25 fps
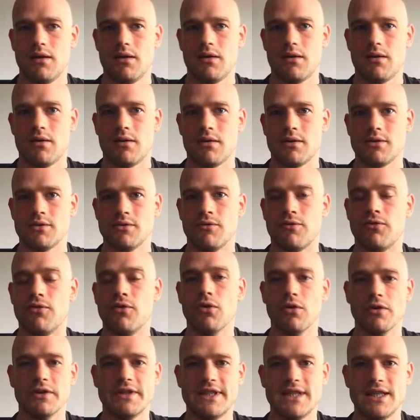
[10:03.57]
the
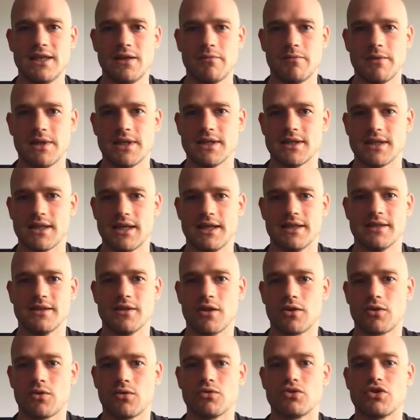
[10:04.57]
Flow team is
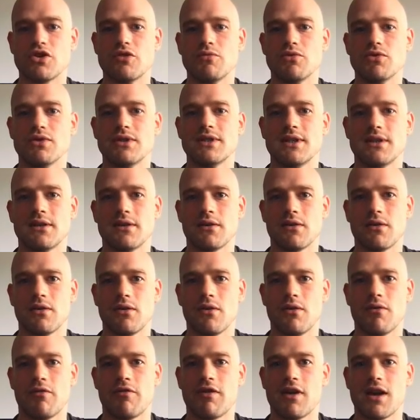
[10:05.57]
not contributing
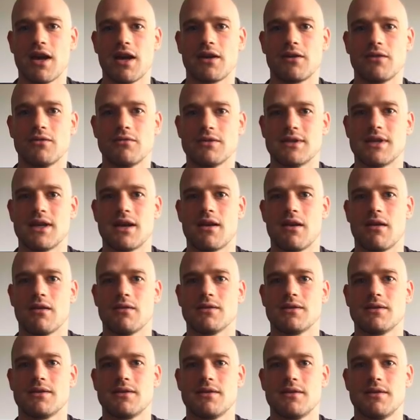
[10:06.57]
a flag to
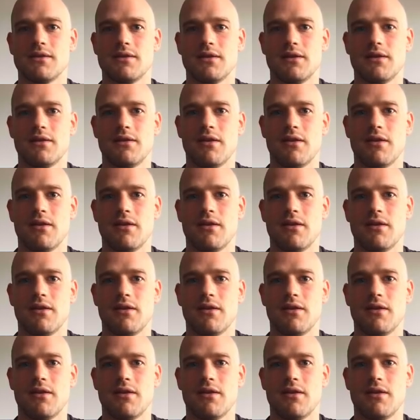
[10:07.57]
silence